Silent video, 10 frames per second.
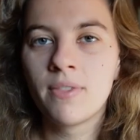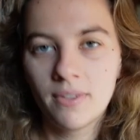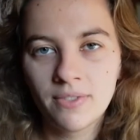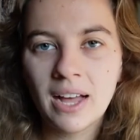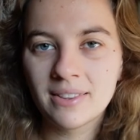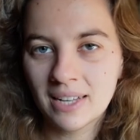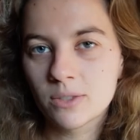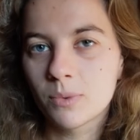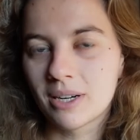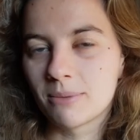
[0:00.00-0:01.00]

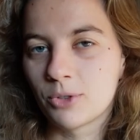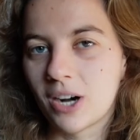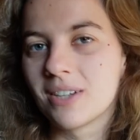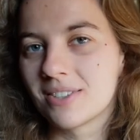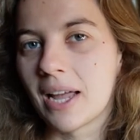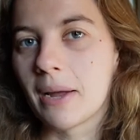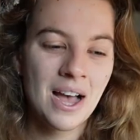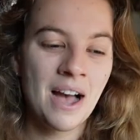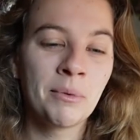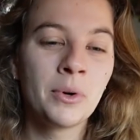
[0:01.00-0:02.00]
That's what I'm trying to say. I'm